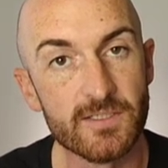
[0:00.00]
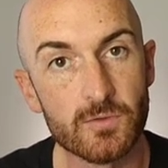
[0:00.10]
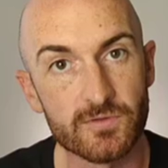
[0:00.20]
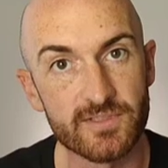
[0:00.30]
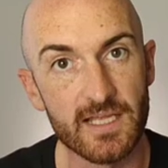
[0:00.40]

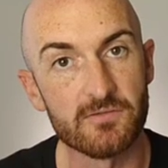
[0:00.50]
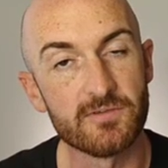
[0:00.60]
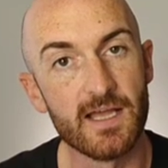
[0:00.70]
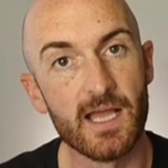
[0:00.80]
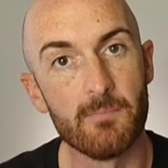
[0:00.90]
yourself
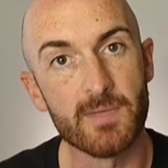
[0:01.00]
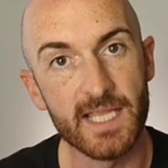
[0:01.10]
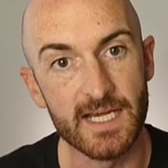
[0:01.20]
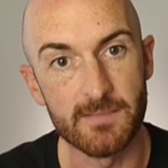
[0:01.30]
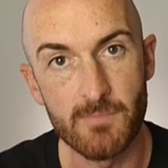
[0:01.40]
at
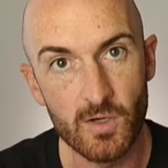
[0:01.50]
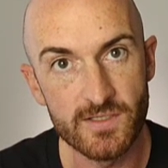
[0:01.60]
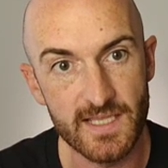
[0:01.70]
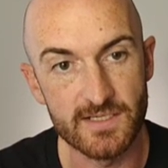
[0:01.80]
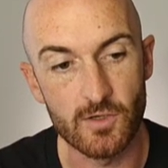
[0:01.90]

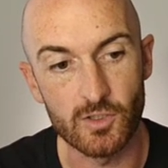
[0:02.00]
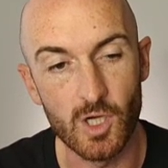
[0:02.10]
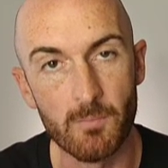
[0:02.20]
mechanicmindset.com.